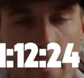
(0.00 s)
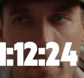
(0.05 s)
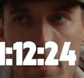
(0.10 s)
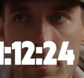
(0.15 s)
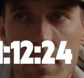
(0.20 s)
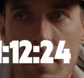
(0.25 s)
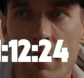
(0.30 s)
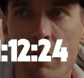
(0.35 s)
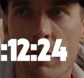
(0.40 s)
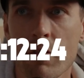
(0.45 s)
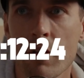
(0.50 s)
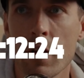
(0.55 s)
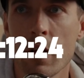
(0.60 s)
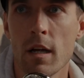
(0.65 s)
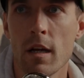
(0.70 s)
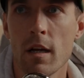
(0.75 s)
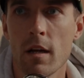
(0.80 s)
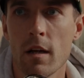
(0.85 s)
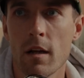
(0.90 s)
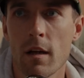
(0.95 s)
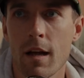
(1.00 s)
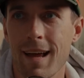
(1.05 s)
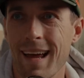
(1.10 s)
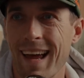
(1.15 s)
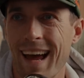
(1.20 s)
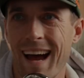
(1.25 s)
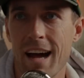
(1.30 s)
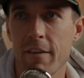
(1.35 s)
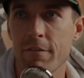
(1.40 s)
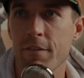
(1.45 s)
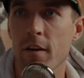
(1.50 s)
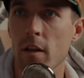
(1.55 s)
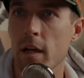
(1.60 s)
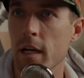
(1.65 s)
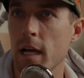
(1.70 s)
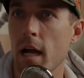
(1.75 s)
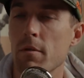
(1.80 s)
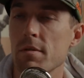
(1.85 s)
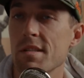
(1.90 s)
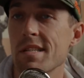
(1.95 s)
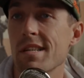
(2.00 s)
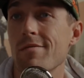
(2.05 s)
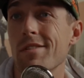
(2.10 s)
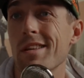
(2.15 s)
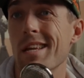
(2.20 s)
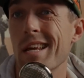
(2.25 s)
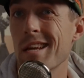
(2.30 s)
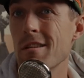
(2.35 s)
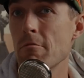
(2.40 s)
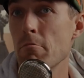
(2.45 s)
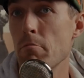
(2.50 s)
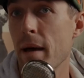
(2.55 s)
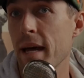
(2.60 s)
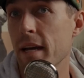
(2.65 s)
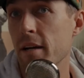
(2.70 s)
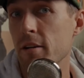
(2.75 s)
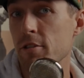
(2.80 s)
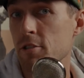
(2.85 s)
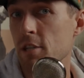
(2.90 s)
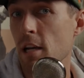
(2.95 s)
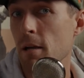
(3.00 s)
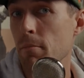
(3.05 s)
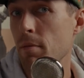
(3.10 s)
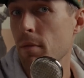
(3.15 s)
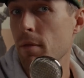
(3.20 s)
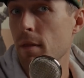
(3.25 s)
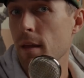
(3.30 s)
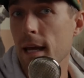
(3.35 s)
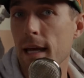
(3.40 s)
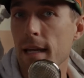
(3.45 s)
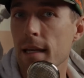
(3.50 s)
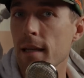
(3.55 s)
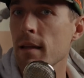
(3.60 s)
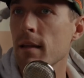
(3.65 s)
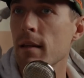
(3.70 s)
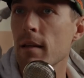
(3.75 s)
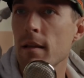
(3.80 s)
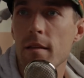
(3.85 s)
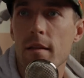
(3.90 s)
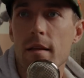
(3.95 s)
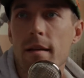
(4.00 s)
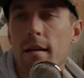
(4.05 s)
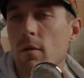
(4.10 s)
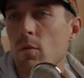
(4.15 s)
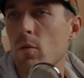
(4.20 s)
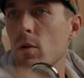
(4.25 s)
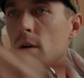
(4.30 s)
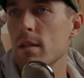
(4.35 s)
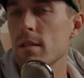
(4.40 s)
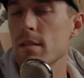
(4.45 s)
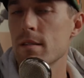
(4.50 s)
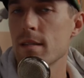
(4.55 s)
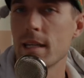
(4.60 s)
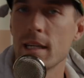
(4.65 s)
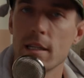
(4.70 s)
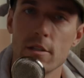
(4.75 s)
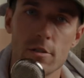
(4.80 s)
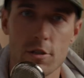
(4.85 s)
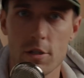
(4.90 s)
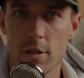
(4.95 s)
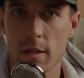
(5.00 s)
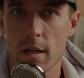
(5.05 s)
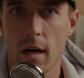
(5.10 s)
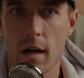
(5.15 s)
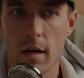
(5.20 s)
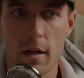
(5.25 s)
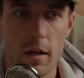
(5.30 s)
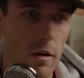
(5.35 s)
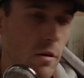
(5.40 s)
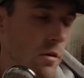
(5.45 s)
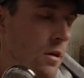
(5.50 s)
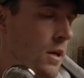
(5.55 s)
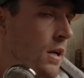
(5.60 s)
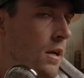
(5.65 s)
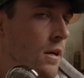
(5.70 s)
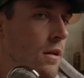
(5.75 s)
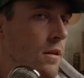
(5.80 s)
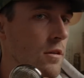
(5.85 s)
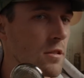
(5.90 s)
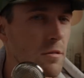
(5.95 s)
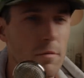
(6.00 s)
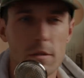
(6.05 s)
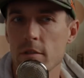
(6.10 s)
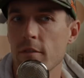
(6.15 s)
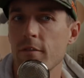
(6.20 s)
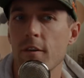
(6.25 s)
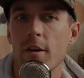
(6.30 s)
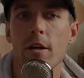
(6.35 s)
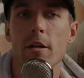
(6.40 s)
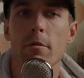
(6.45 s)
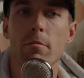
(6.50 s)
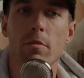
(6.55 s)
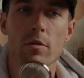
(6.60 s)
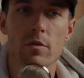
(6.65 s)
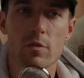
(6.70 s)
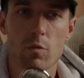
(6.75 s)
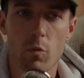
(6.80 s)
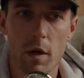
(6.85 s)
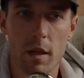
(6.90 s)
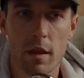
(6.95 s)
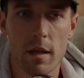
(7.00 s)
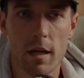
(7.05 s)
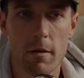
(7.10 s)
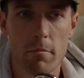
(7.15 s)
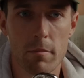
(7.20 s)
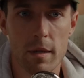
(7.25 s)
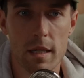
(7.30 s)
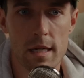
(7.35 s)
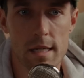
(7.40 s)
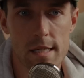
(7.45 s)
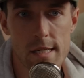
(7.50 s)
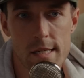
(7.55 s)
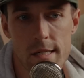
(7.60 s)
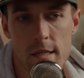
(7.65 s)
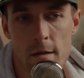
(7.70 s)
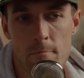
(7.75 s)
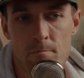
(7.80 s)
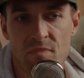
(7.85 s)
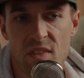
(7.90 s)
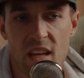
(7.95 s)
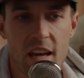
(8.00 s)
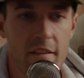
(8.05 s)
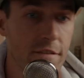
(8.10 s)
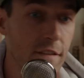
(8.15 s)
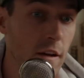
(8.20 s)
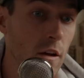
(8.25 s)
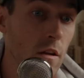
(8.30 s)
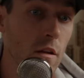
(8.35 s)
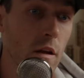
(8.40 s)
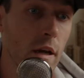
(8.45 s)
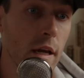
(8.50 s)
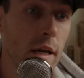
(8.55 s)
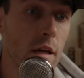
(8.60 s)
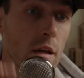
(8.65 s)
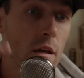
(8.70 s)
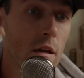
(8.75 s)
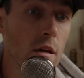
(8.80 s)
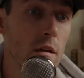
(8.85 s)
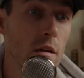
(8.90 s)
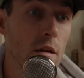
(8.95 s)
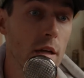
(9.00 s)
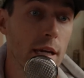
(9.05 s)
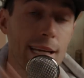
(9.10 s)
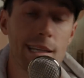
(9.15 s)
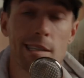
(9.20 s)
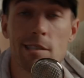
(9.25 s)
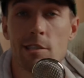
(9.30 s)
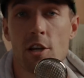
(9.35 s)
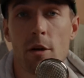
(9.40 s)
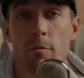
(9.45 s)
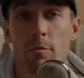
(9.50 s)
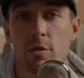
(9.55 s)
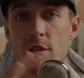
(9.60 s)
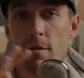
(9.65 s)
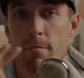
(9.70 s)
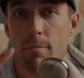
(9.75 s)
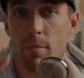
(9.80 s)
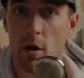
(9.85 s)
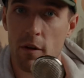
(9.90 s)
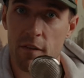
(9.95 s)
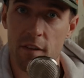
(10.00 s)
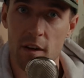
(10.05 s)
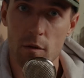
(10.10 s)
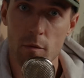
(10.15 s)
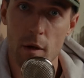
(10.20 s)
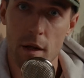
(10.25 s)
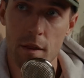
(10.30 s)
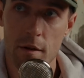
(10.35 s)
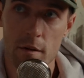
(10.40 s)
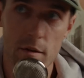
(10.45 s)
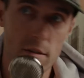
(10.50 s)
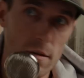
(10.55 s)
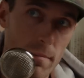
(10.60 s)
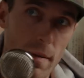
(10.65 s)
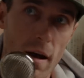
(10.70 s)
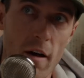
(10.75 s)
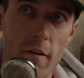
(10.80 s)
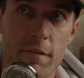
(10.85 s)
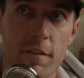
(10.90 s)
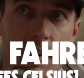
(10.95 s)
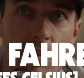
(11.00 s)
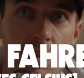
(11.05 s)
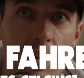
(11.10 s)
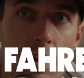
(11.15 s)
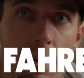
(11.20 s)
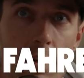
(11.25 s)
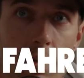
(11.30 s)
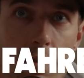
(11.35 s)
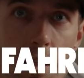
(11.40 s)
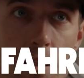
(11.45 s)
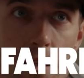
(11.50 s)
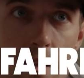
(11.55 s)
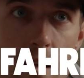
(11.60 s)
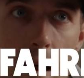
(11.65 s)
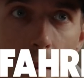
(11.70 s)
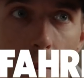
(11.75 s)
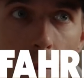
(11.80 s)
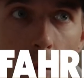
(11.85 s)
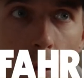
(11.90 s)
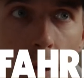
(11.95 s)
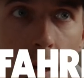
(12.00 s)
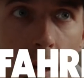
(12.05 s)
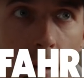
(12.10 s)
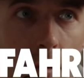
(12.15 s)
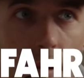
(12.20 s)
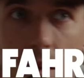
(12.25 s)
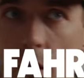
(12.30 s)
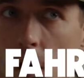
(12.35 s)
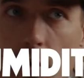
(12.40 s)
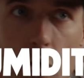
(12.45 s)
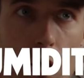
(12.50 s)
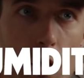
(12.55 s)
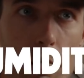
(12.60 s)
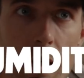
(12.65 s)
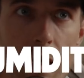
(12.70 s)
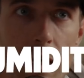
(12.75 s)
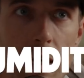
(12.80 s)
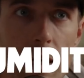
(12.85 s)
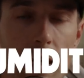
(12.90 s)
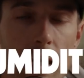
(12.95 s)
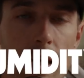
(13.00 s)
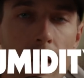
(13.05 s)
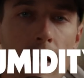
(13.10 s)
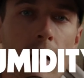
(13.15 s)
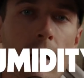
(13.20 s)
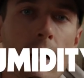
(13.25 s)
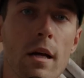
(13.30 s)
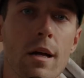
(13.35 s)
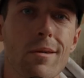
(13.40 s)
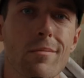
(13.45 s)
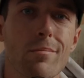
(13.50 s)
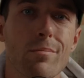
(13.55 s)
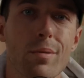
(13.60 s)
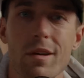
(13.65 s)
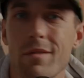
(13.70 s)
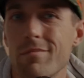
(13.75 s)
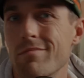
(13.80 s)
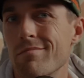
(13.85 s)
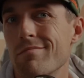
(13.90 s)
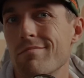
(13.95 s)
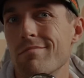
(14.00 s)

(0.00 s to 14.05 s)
I believe. I felt like I was even in better shape then than I was in Chicago. There's a bunch of variables with it because it felt like hidden gem was the perfect weather. It was about 50 degrees that morning with no humidity, but